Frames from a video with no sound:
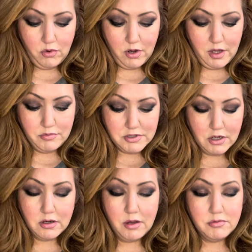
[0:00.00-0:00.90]
it
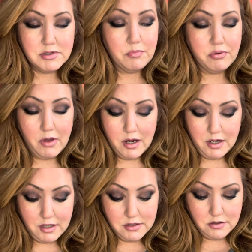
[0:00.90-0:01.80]
was a
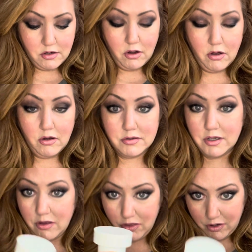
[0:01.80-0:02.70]
product called
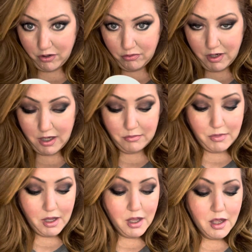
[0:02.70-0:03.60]
the cream,
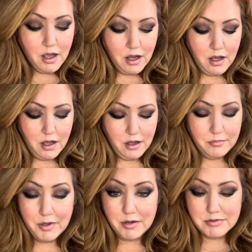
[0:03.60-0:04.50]

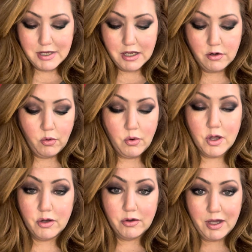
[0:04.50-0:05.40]
but it was like an
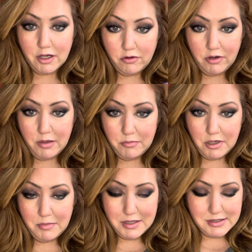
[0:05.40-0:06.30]
oil and a cream, and
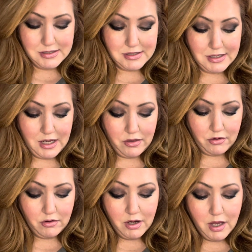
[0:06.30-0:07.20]
you mixed it
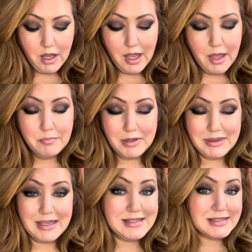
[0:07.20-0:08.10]
together. But
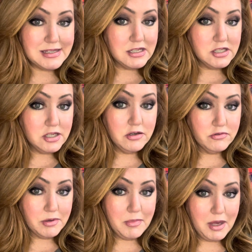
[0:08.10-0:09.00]
they discontinued
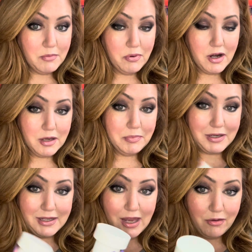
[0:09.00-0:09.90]
the main product,
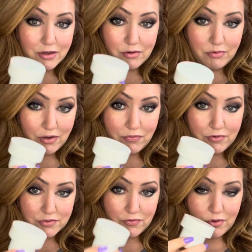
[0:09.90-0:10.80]
but carried the
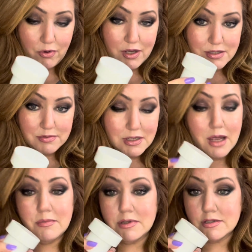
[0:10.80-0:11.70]
refills for quite some
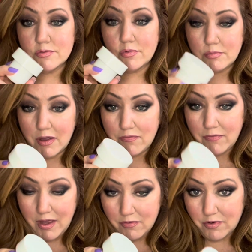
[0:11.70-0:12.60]
time. And this is one of my
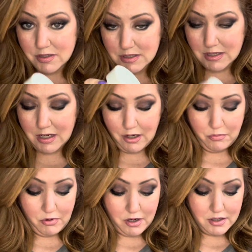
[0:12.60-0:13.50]
favorite skincare
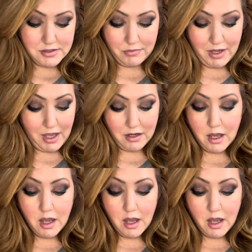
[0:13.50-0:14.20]
products that we had.